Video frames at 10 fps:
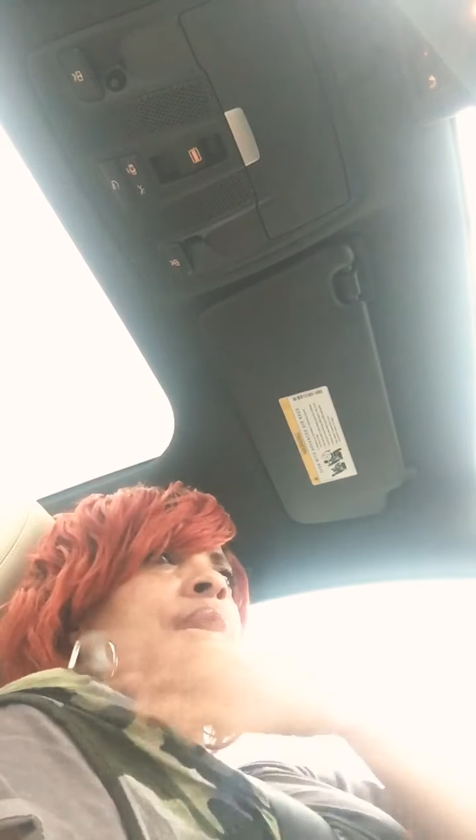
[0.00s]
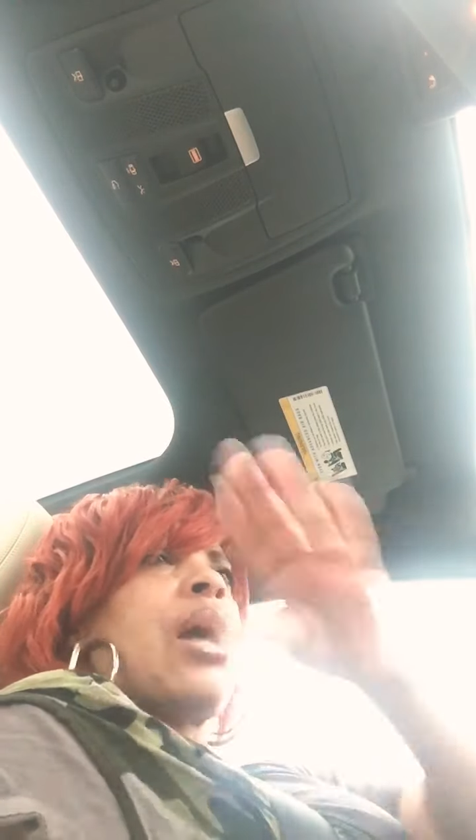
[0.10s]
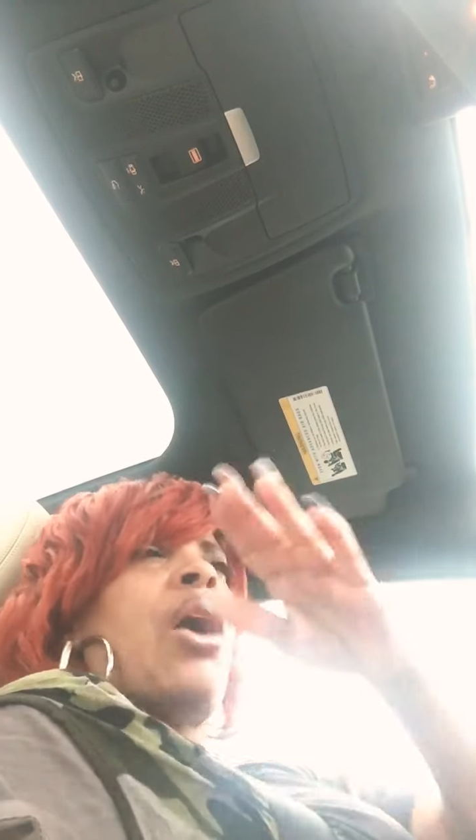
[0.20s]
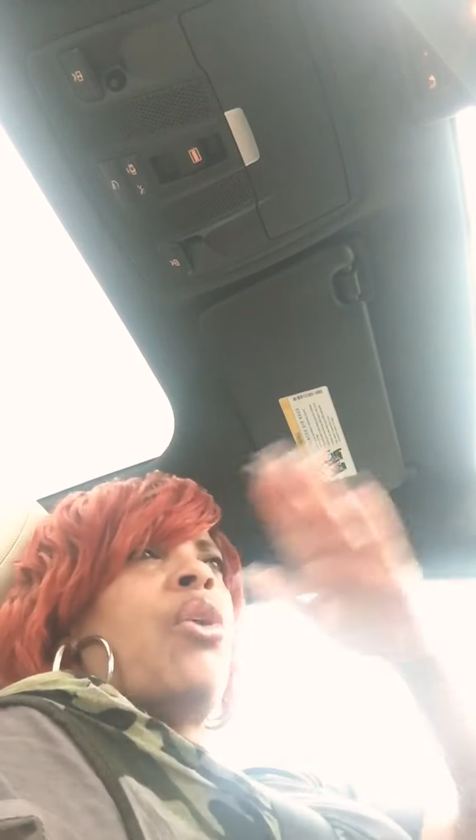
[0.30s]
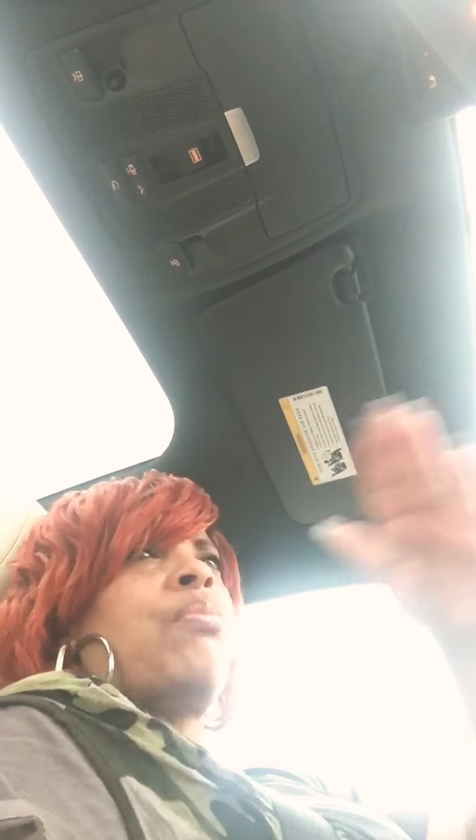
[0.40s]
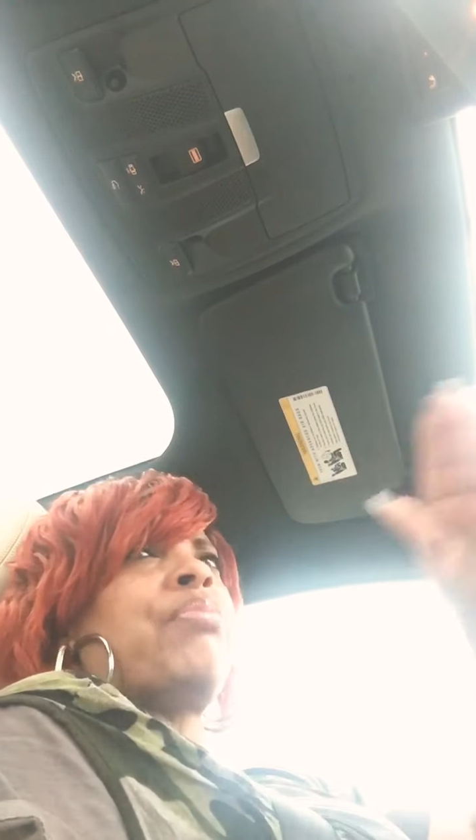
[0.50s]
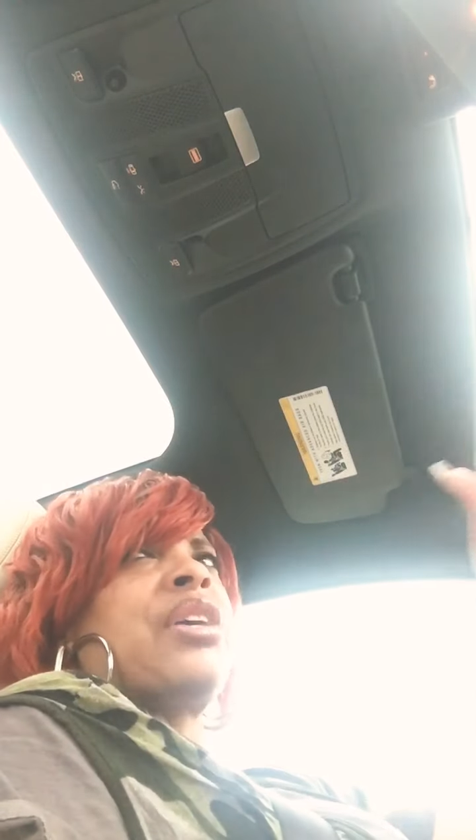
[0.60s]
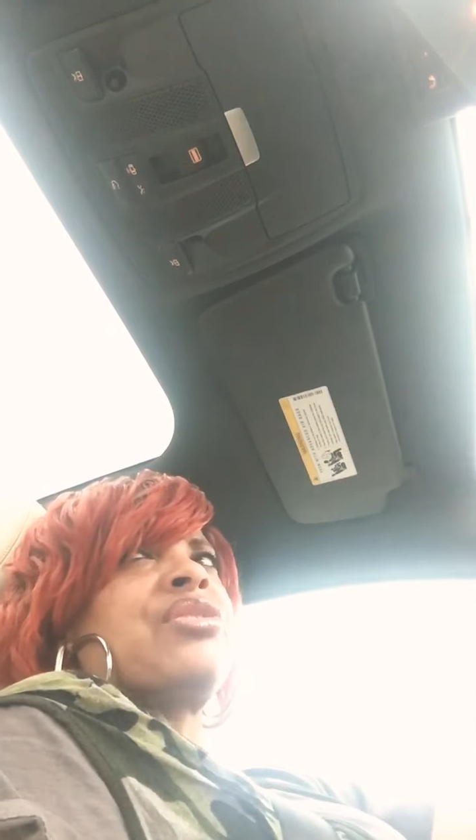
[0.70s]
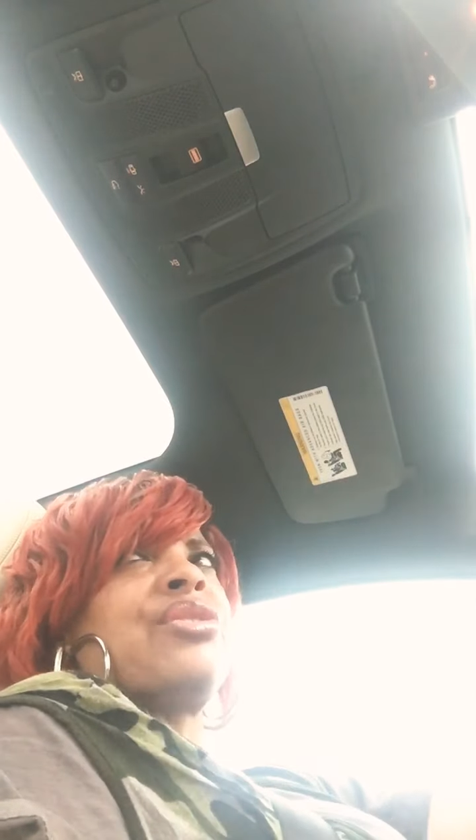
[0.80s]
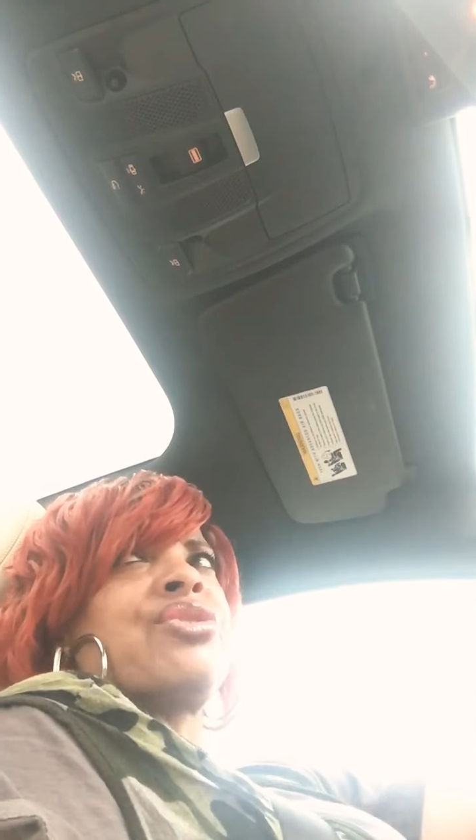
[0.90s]
Go on,
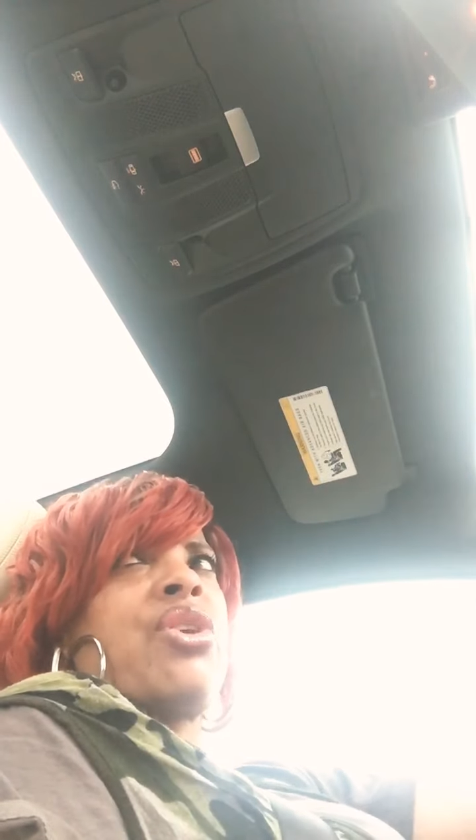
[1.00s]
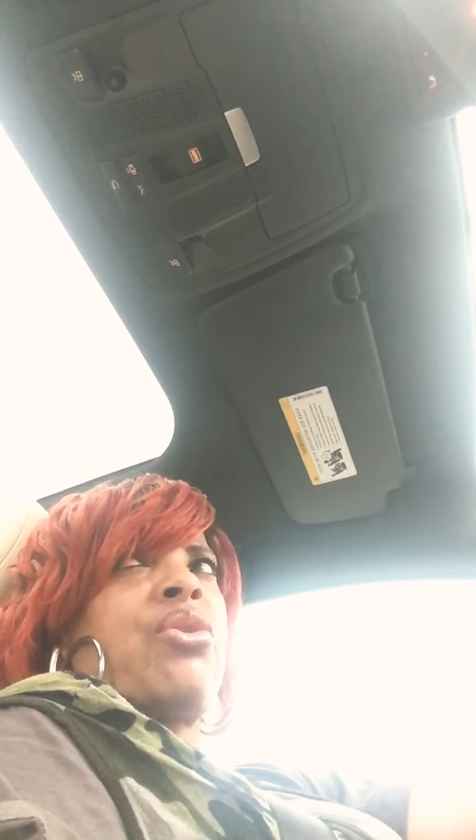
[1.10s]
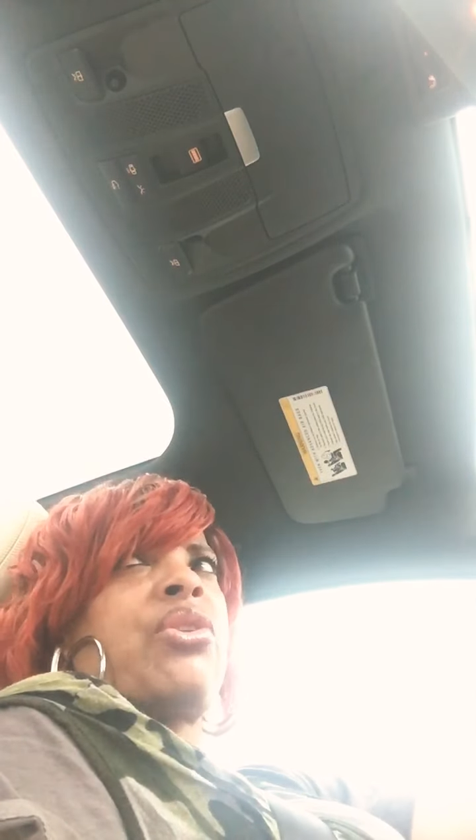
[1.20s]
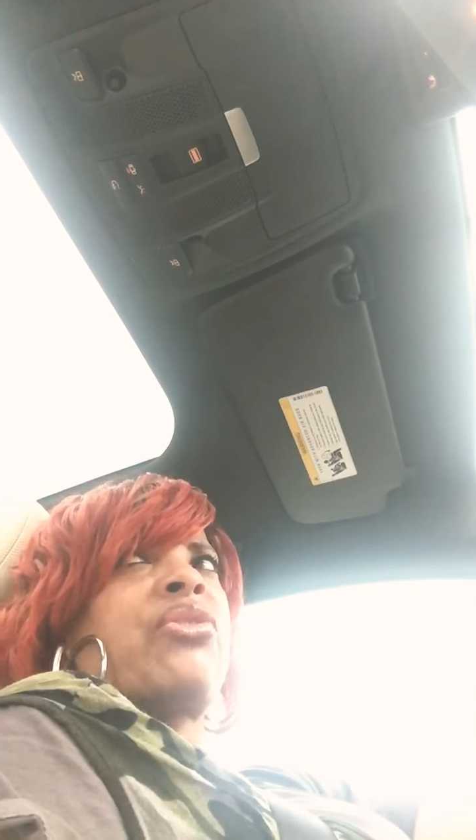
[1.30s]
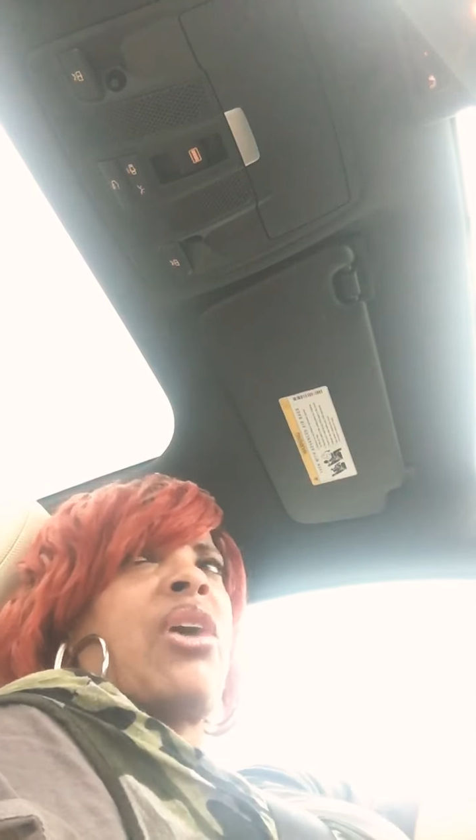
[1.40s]
brush your shoulders